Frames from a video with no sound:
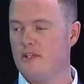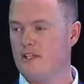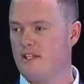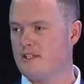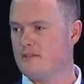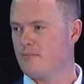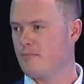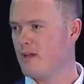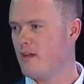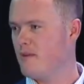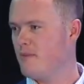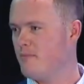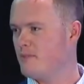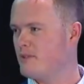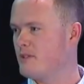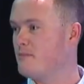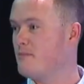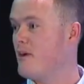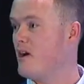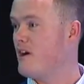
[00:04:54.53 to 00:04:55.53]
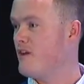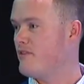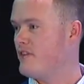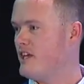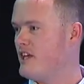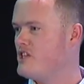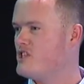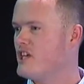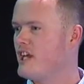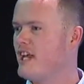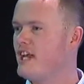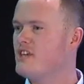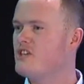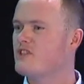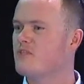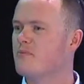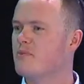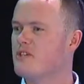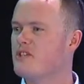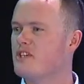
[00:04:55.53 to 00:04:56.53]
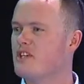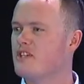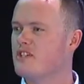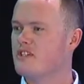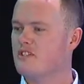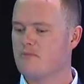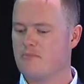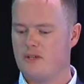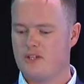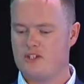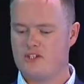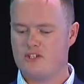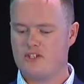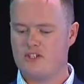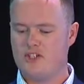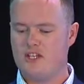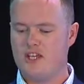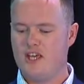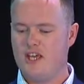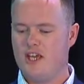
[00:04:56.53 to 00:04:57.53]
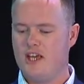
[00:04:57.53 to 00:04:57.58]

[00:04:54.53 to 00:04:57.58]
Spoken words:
and this comes as part of the education which I just mentioned,